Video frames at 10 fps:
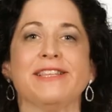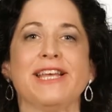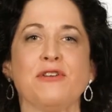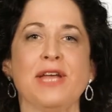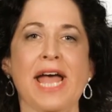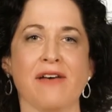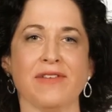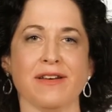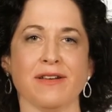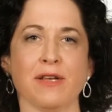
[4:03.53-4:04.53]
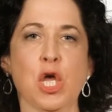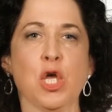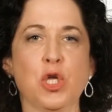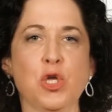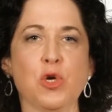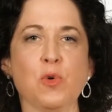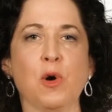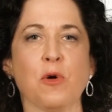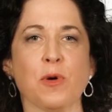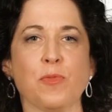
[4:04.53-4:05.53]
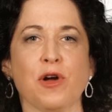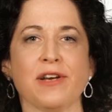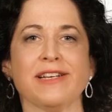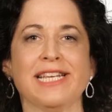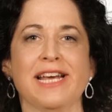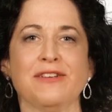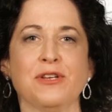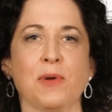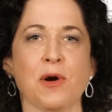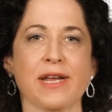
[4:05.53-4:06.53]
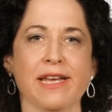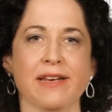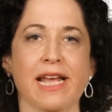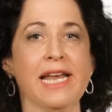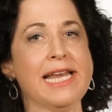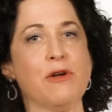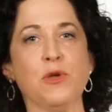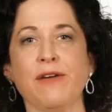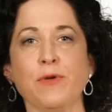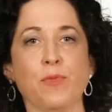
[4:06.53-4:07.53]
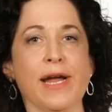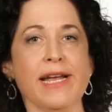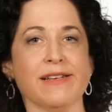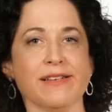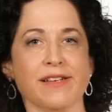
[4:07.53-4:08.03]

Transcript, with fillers: So there you have it. You are a product headed to market, and now you have a brand.